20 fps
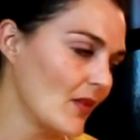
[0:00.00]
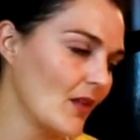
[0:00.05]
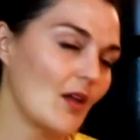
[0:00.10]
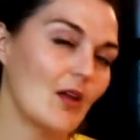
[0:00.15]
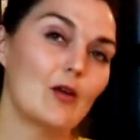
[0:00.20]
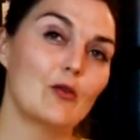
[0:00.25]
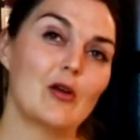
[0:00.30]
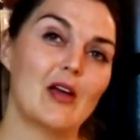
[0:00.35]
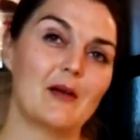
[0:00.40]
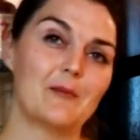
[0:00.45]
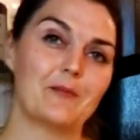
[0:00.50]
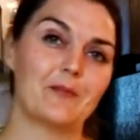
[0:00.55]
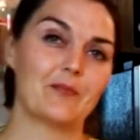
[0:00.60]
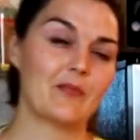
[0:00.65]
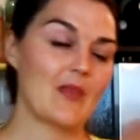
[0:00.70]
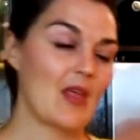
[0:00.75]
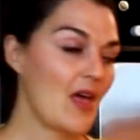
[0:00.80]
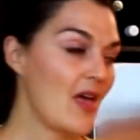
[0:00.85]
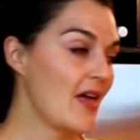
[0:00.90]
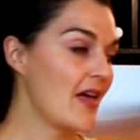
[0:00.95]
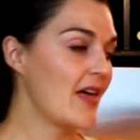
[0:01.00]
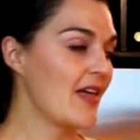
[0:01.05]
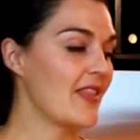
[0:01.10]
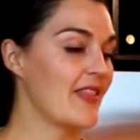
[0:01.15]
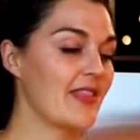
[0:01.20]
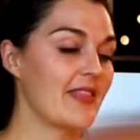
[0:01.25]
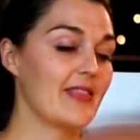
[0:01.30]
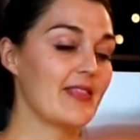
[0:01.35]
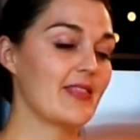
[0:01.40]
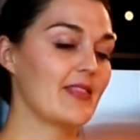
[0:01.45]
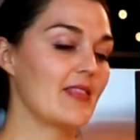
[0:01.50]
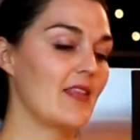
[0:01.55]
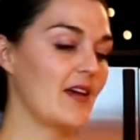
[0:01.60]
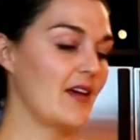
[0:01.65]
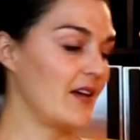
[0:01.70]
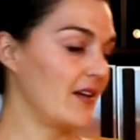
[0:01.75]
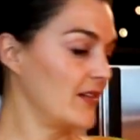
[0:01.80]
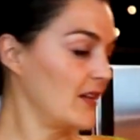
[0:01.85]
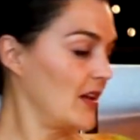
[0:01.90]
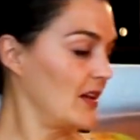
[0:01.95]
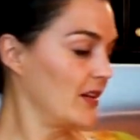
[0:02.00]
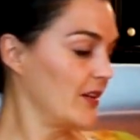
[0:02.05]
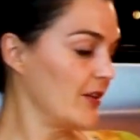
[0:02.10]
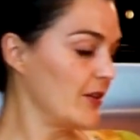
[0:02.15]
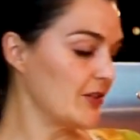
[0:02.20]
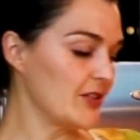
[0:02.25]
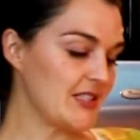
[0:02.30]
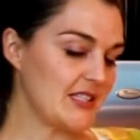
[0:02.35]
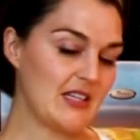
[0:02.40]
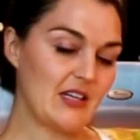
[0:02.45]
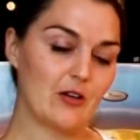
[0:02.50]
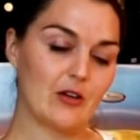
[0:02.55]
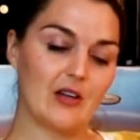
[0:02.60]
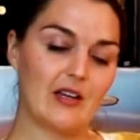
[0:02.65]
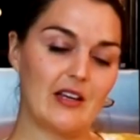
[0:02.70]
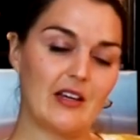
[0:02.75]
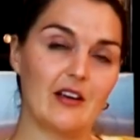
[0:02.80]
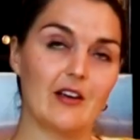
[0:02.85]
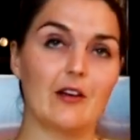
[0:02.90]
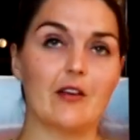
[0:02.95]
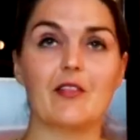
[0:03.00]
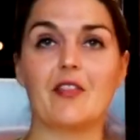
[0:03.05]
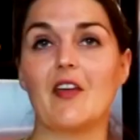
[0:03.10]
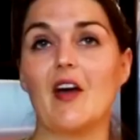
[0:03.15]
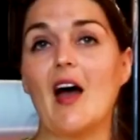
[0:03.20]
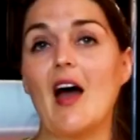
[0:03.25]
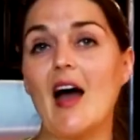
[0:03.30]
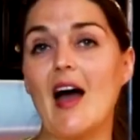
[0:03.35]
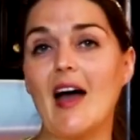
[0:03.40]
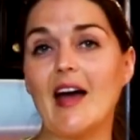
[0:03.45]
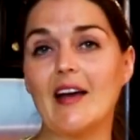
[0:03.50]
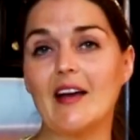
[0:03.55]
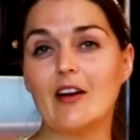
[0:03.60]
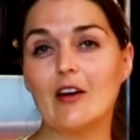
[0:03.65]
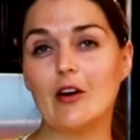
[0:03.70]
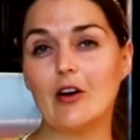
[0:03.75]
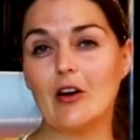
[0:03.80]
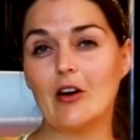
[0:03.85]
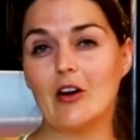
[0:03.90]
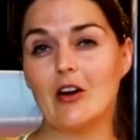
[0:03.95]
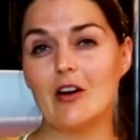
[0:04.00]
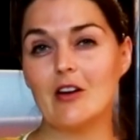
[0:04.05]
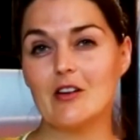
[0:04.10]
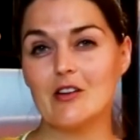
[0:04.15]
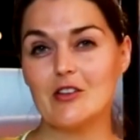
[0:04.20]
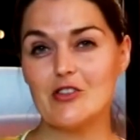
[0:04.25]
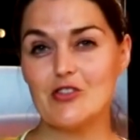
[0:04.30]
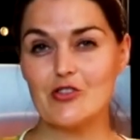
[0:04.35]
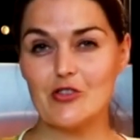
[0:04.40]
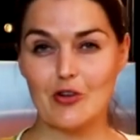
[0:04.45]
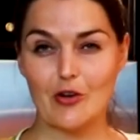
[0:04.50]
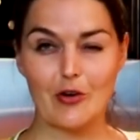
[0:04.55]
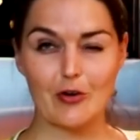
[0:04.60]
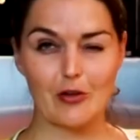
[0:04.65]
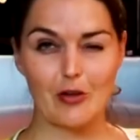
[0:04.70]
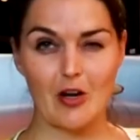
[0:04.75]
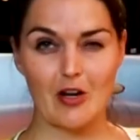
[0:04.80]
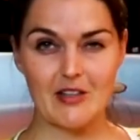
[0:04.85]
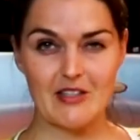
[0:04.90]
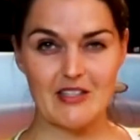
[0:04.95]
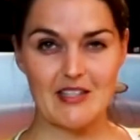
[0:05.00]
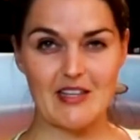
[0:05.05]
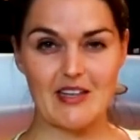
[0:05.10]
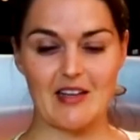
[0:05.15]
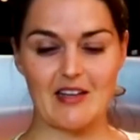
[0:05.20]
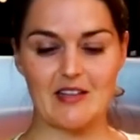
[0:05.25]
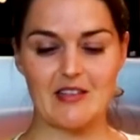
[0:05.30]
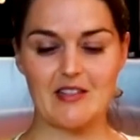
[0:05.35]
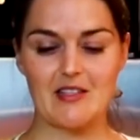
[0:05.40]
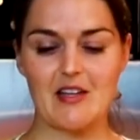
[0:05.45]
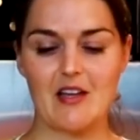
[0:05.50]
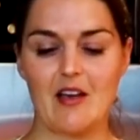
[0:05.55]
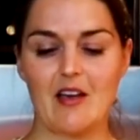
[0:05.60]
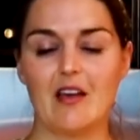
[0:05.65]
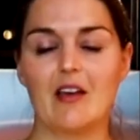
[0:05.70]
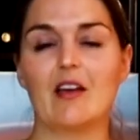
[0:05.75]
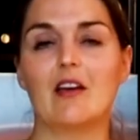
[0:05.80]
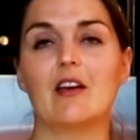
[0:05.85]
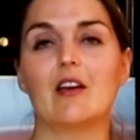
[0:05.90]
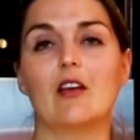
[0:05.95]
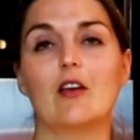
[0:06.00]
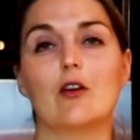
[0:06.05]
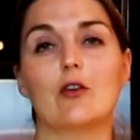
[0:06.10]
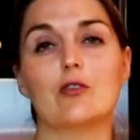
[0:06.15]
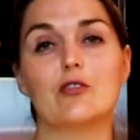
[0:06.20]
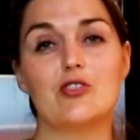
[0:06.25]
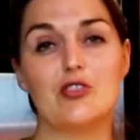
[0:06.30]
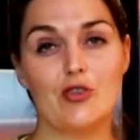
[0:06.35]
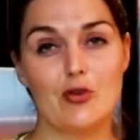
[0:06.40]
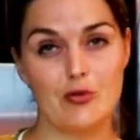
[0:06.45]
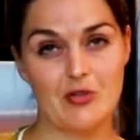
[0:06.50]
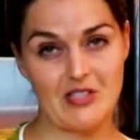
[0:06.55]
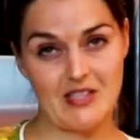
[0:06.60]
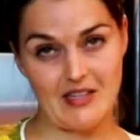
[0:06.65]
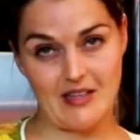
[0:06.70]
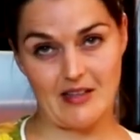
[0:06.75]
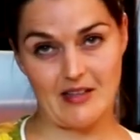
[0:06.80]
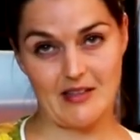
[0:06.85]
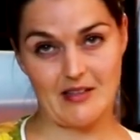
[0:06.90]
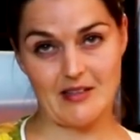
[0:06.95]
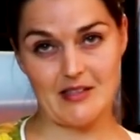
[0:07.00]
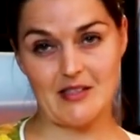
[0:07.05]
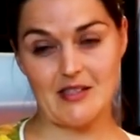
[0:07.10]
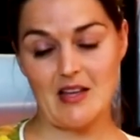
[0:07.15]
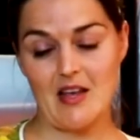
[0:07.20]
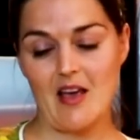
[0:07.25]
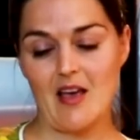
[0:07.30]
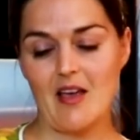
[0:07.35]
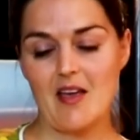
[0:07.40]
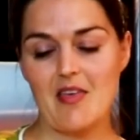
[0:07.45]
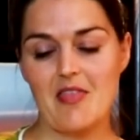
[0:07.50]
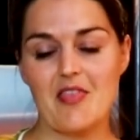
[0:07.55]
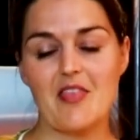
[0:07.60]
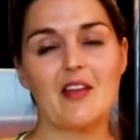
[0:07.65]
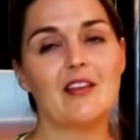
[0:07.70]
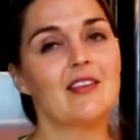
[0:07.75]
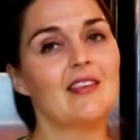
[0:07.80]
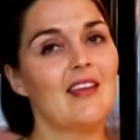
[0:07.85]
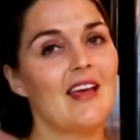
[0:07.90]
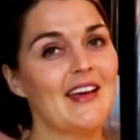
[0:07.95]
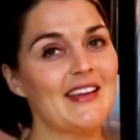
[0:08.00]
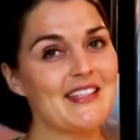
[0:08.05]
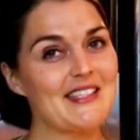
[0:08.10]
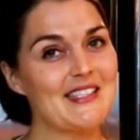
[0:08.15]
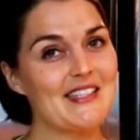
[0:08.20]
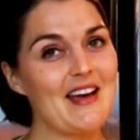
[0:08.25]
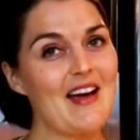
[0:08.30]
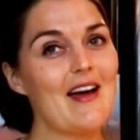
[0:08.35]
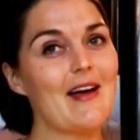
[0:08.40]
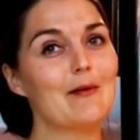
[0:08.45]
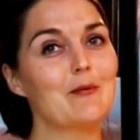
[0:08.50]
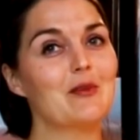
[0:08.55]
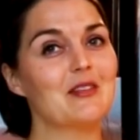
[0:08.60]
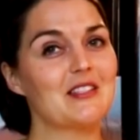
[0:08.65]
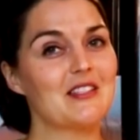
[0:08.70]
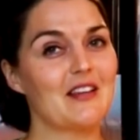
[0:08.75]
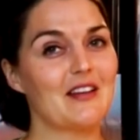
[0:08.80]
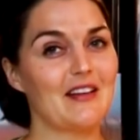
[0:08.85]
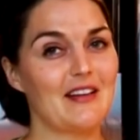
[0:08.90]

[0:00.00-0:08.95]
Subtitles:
Okay, a little secret here, the higher sugar content your juice is, the less time it's going